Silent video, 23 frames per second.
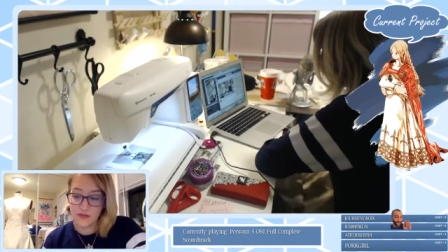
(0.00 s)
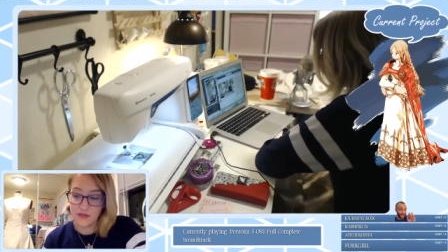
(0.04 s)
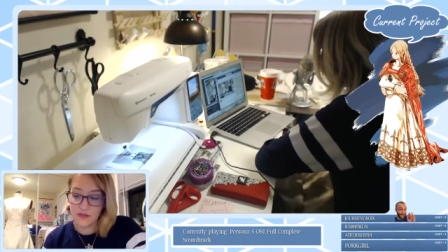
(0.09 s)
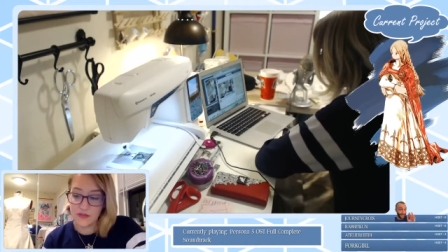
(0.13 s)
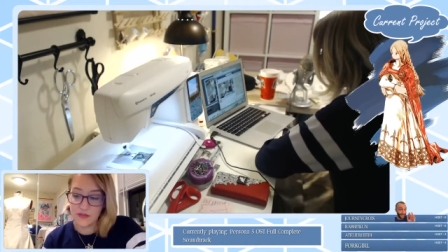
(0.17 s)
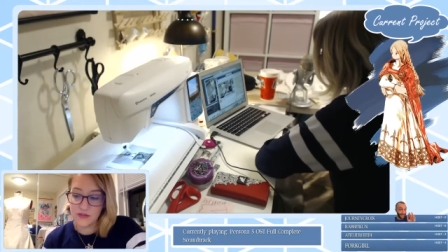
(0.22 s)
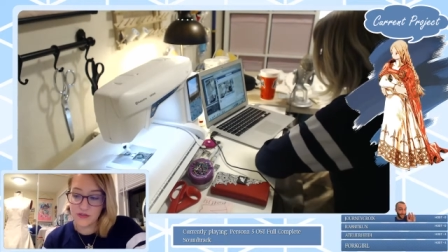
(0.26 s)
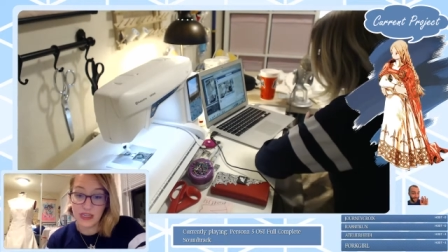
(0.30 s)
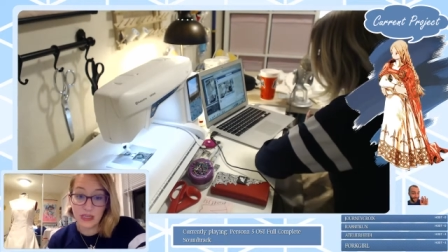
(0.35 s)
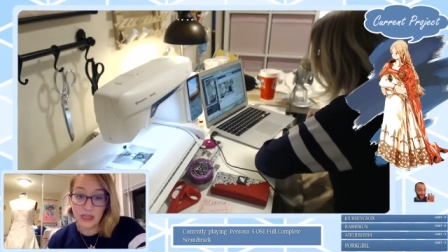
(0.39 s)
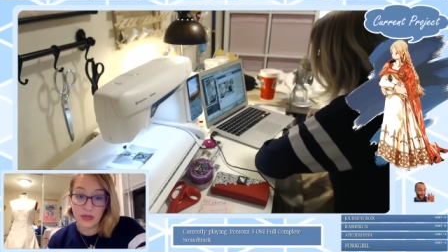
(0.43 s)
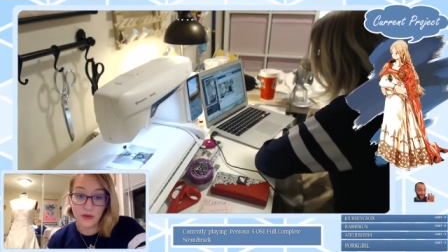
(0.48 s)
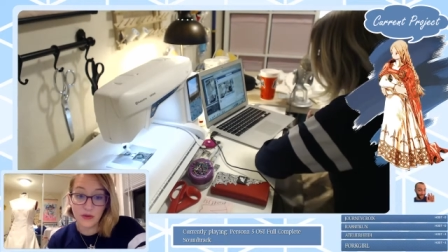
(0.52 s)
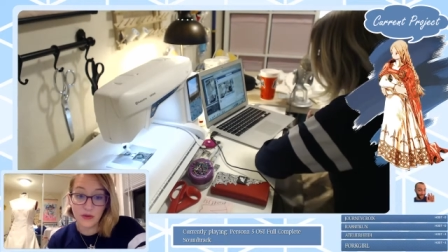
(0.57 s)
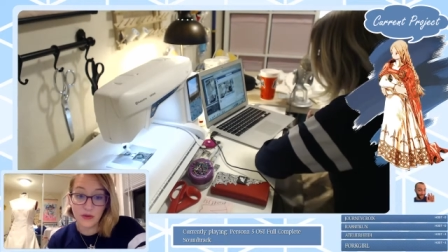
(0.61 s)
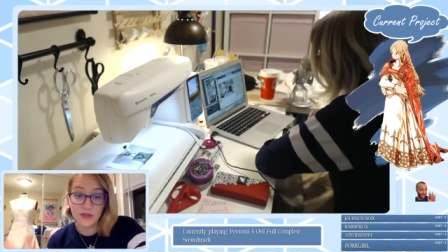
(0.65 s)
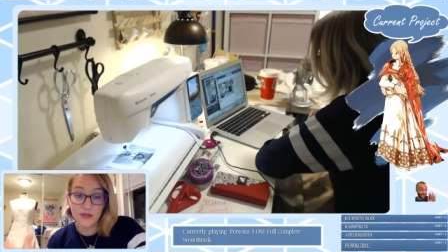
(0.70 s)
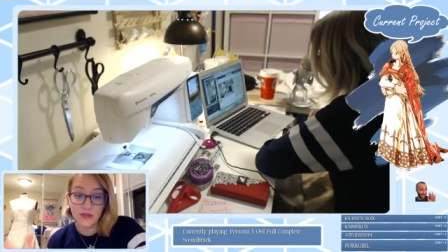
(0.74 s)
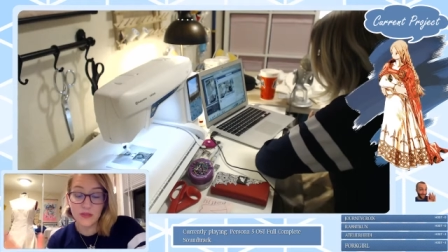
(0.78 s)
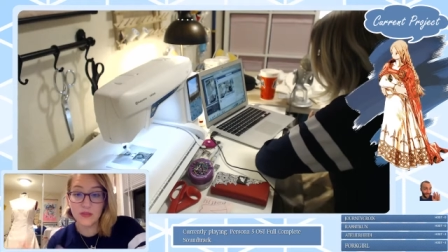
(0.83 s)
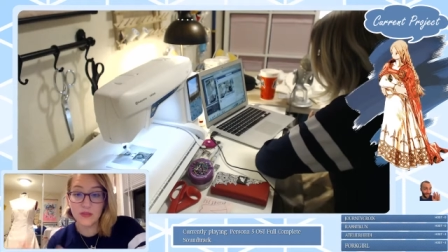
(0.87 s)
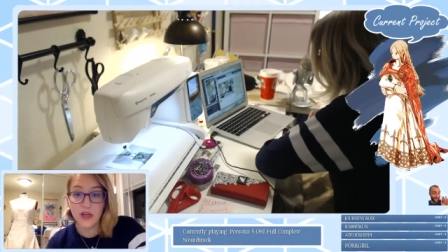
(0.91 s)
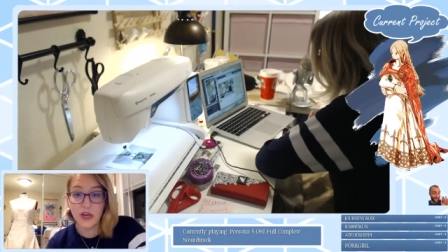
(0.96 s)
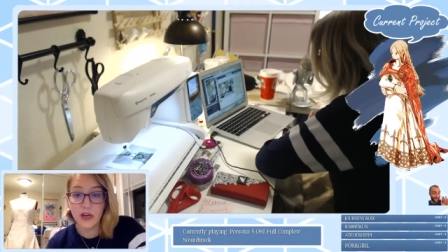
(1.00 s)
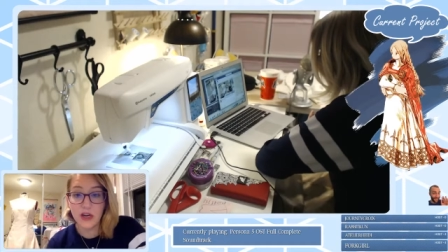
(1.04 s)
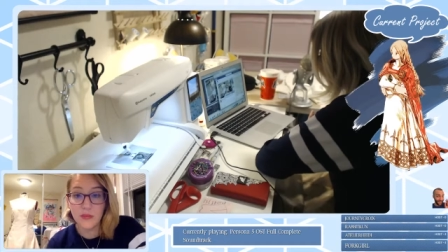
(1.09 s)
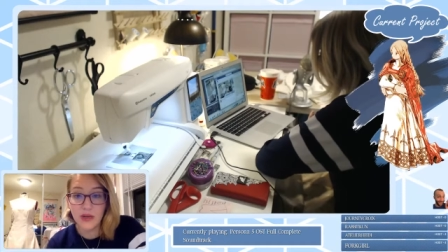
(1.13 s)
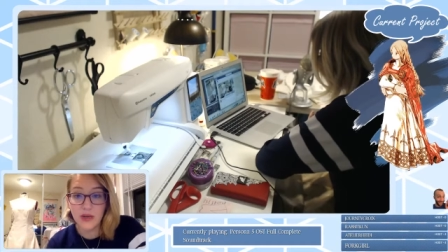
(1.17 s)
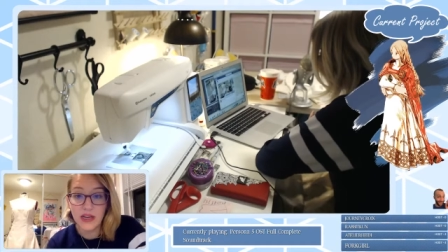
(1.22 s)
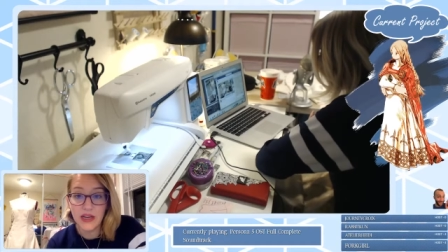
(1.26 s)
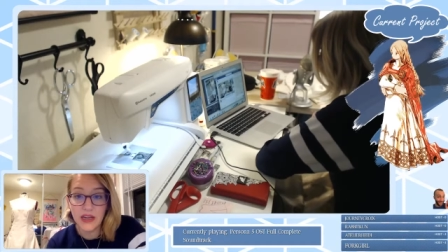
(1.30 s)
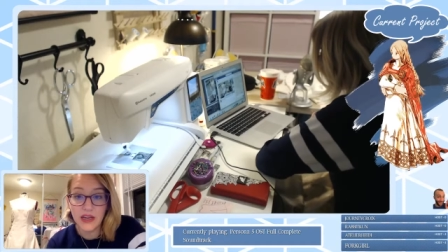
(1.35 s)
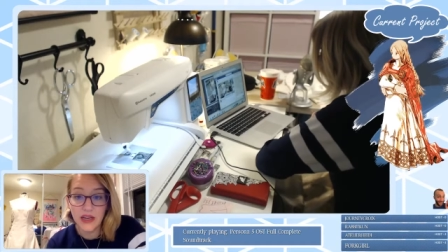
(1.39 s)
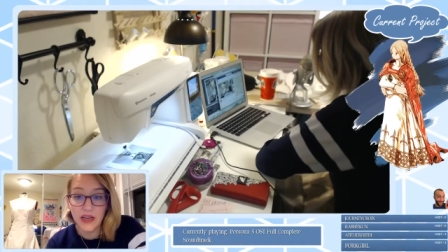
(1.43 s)
So thank you guys so much for
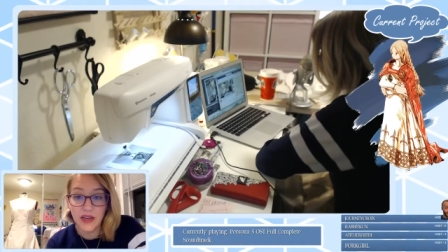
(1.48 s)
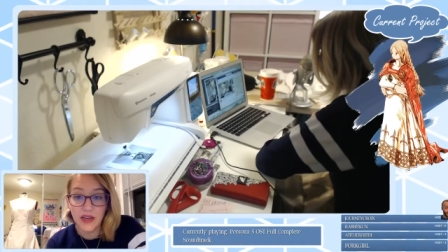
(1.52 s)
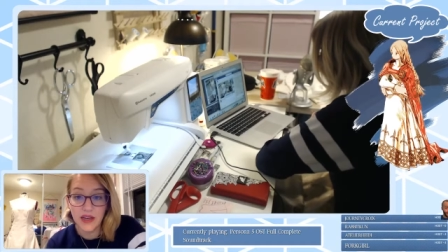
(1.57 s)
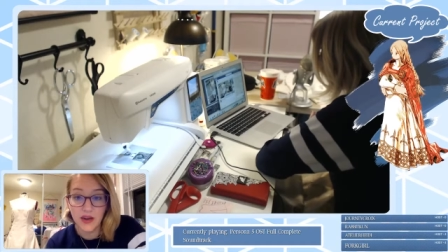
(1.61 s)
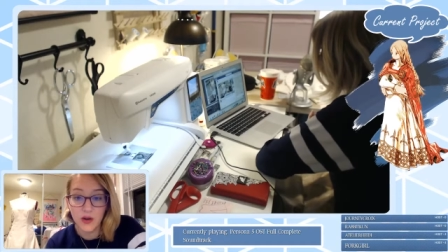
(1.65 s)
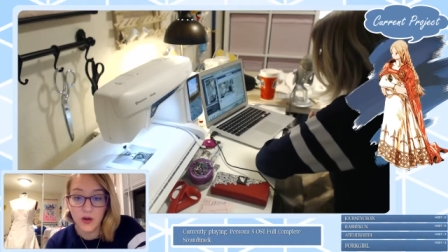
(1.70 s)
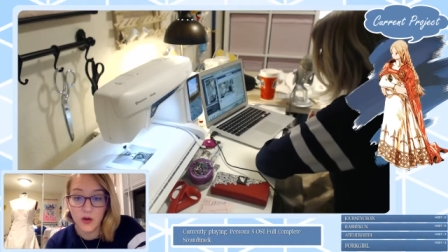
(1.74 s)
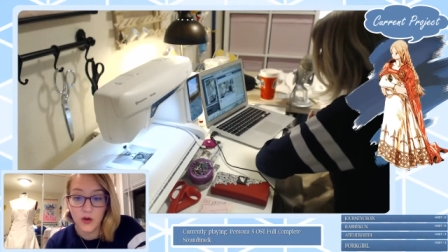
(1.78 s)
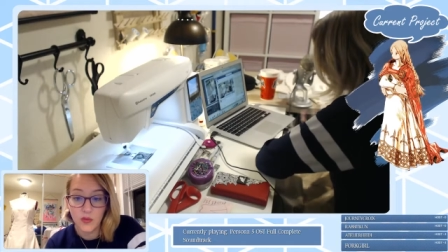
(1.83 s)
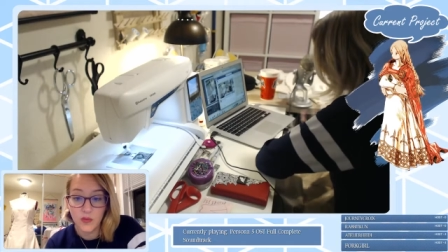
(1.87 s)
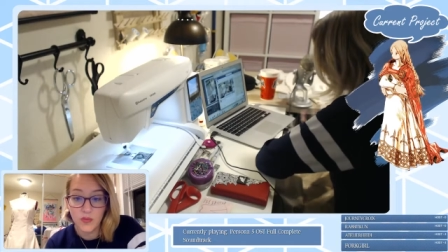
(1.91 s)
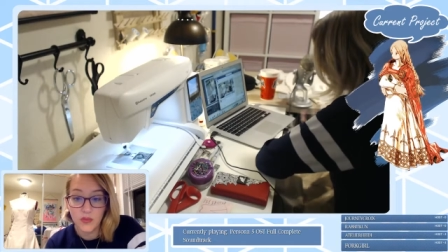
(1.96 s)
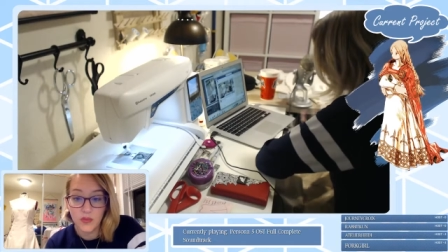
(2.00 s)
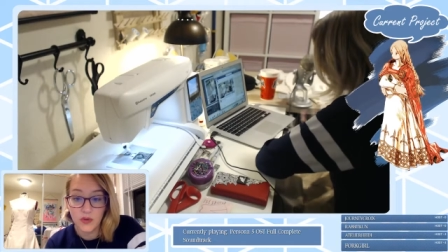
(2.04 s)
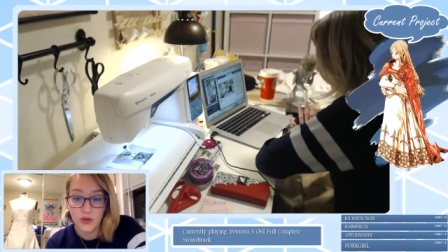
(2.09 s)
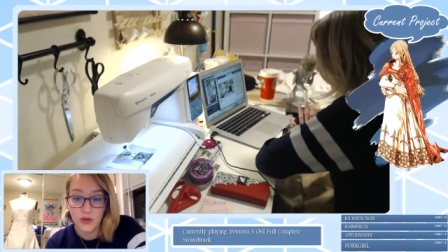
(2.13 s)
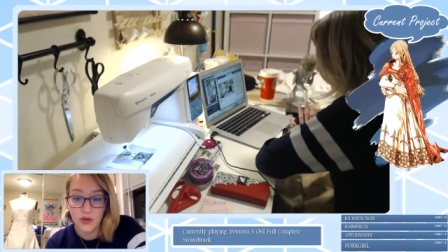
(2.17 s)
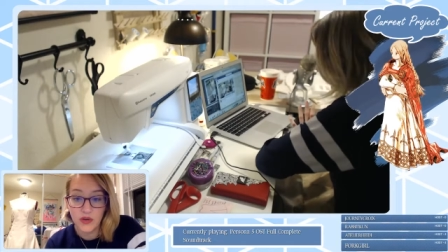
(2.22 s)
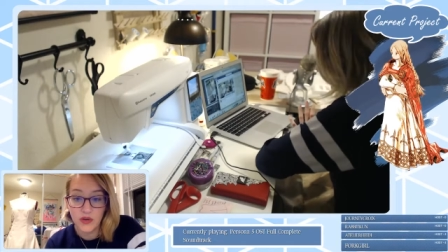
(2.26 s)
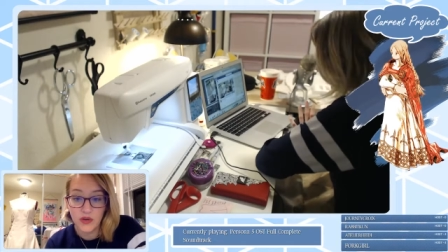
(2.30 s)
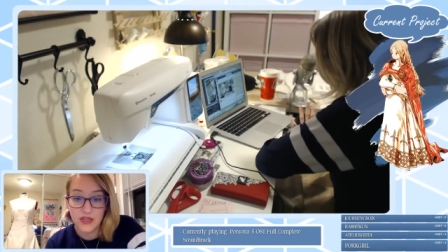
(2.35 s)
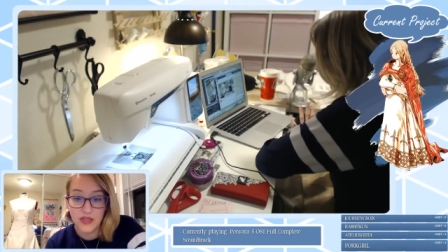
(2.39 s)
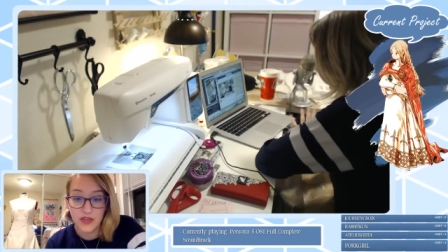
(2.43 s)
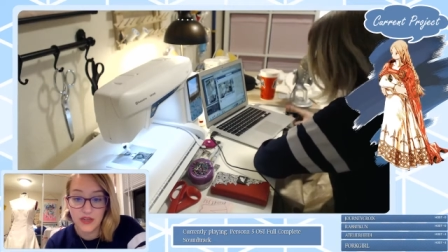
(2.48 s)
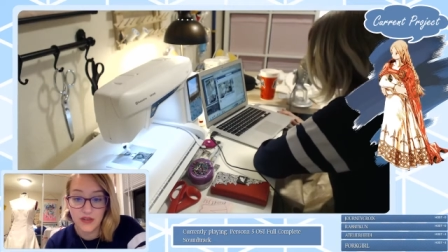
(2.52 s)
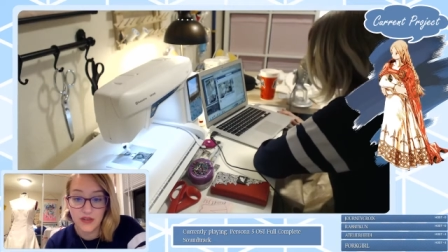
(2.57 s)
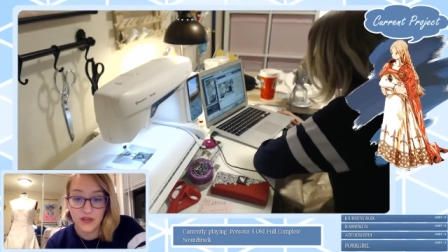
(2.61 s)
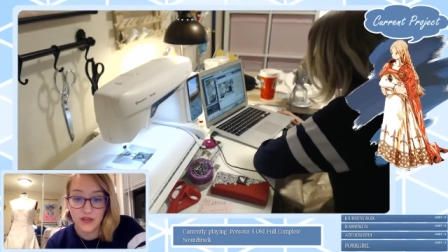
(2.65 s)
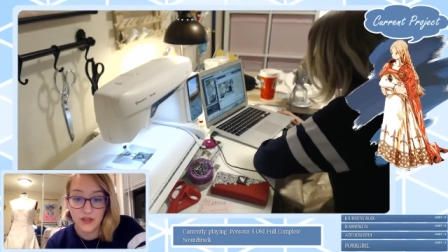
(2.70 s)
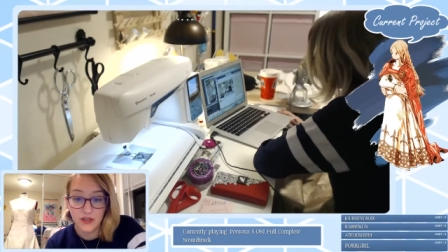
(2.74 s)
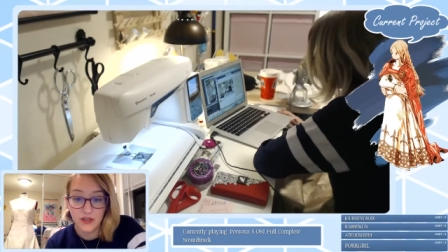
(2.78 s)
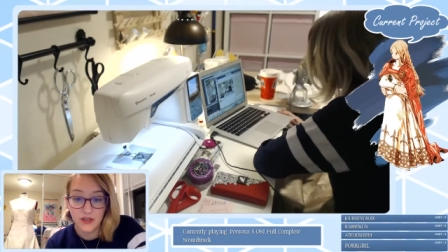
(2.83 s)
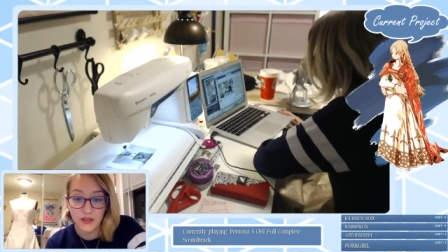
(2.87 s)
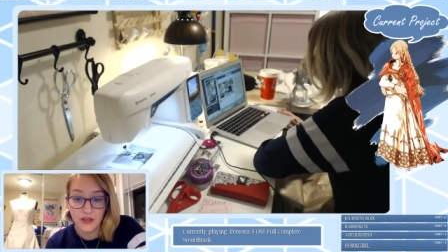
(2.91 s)
coming, and I hope you guys have a
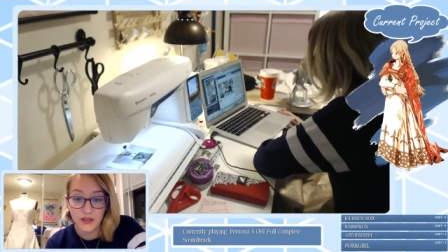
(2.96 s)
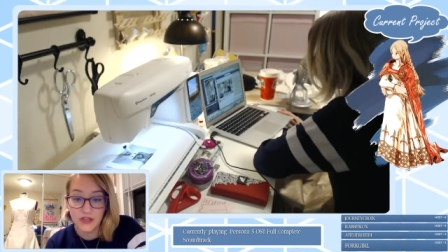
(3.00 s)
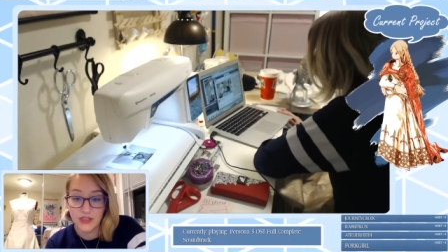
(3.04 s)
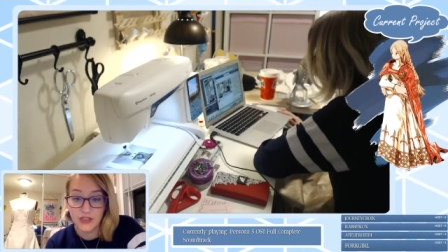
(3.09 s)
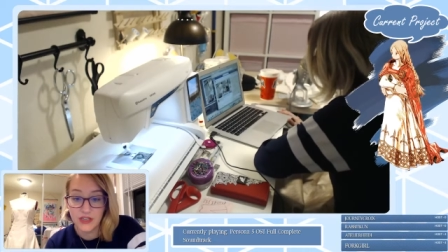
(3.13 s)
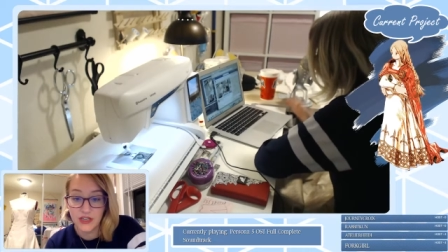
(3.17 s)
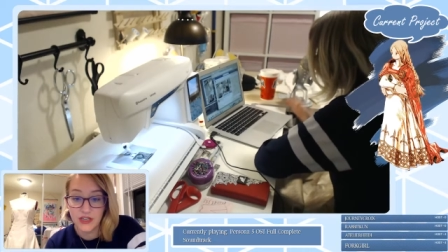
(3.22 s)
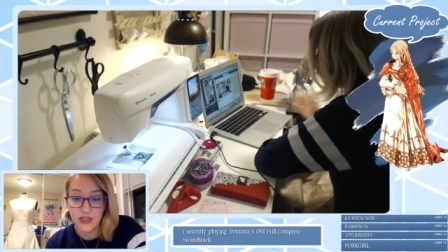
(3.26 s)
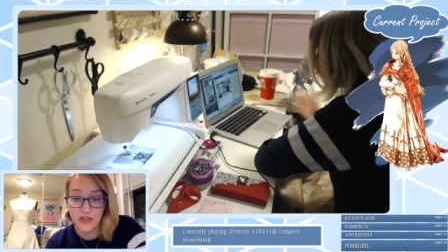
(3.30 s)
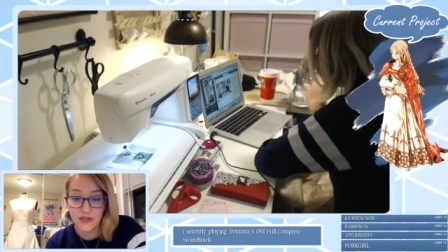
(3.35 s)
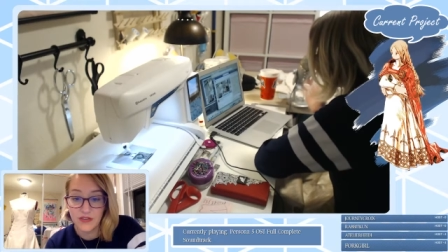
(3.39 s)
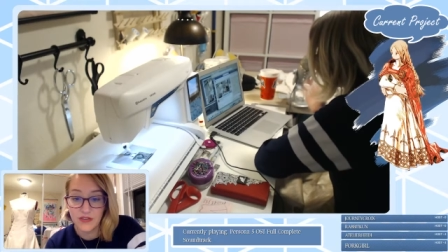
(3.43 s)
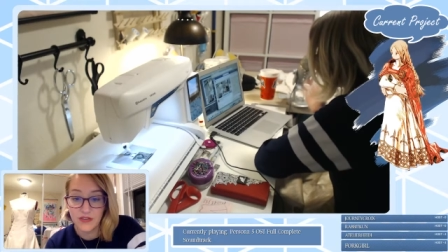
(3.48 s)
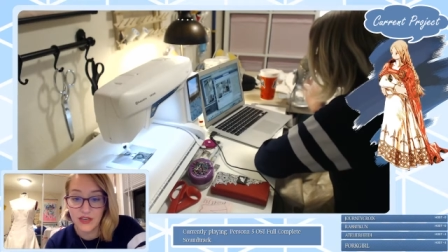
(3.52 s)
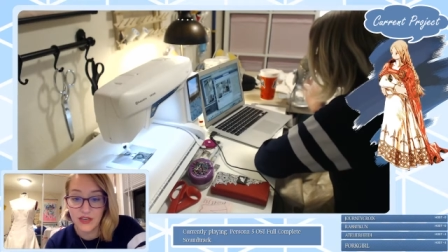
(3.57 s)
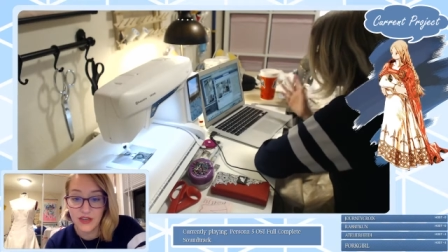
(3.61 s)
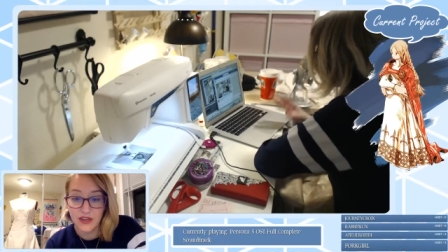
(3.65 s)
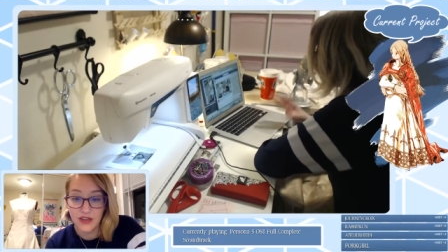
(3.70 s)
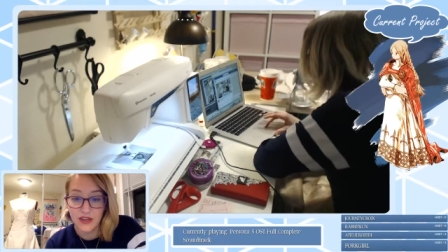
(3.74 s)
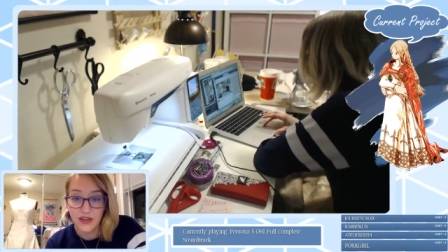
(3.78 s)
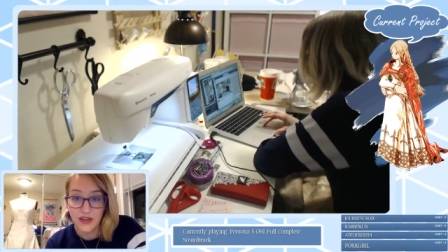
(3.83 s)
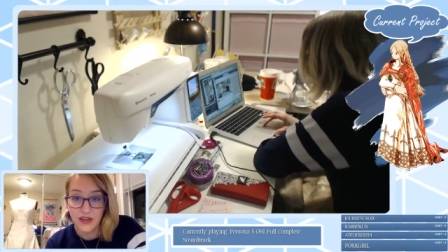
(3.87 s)
good rest of your evening.